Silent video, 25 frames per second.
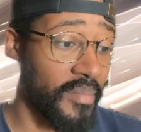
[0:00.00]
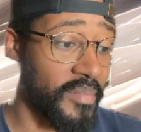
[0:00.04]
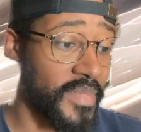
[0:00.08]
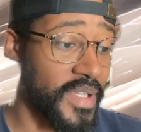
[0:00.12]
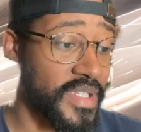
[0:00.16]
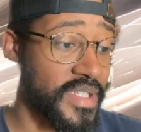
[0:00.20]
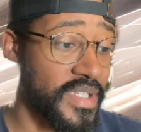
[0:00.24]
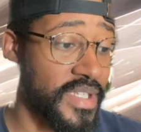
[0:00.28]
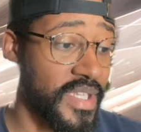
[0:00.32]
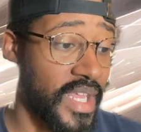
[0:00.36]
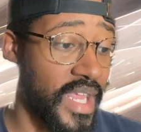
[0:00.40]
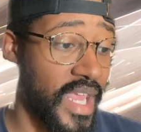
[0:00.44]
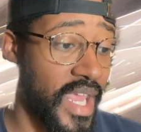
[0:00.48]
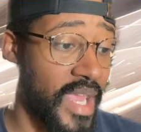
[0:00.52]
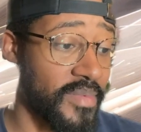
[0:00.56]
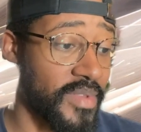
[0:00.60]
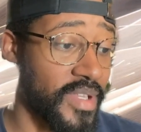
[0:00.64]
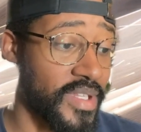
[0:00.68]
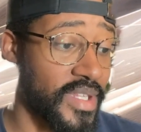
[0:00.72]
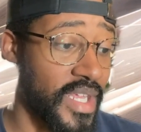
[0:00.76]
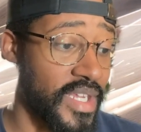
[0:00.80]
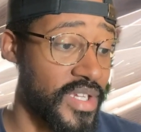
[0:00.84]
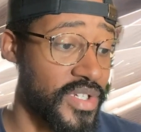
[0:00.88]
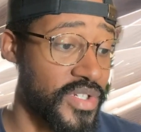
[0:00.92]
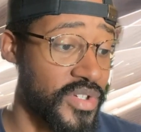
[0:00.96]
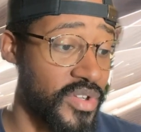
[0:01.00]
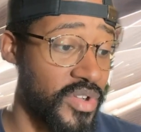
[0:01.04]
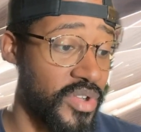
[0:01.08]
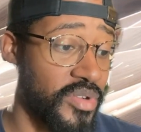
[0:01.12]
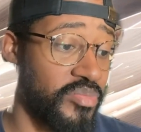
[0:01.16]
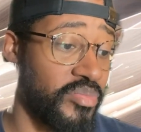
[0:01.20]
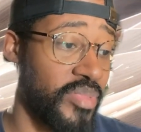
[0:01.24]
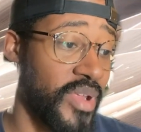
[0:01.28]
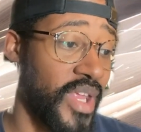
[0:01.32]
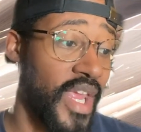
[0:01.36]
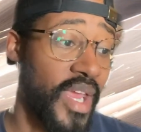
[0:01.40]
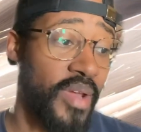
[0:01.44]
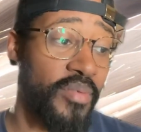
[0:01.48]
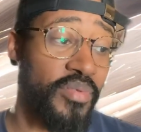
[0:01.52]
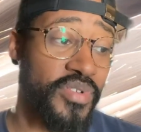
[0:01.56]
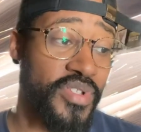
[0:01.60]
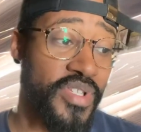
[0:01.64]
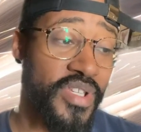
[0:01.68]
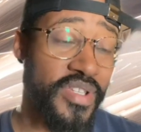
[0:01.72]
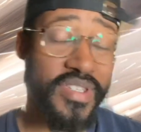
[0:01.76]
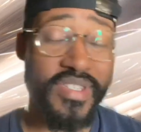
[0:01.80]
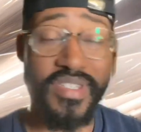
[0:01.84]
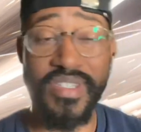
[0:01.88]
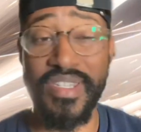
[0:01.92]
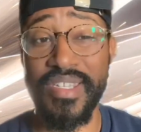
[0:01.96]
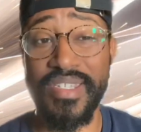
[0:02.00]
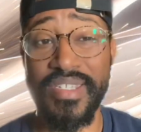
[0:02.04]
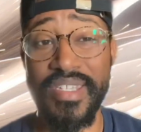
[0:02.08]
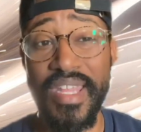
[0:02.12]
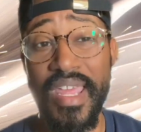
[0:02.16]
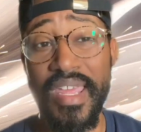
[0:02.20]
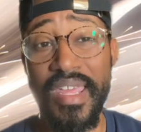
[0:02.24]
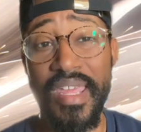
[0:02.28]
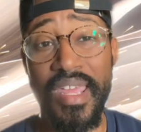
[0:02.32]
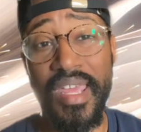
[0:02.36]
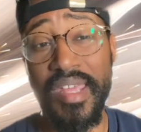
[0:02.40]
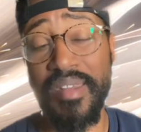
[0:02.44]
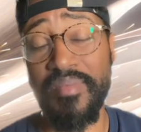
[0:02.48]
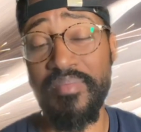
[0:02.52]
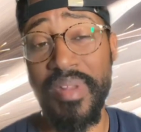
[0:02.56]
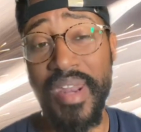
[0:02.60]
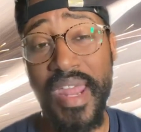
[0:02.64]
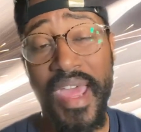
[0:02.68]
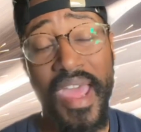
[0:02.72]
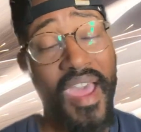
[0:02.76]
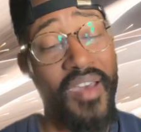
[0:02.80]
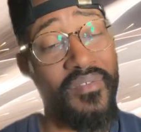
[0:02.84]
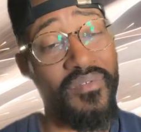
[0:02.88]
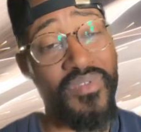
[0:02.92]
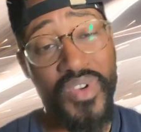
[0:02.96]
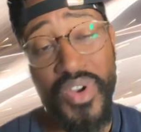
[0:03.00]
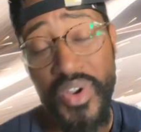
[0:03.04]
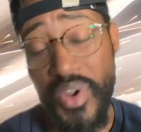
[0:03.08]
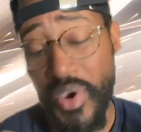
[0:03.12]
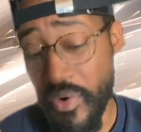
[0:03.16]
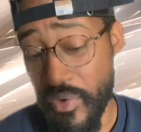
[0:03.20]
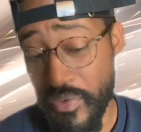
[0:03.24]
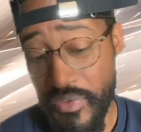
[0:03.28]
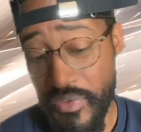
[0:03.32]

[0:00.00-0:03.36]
This is a game that they should be able to stay in, but I have no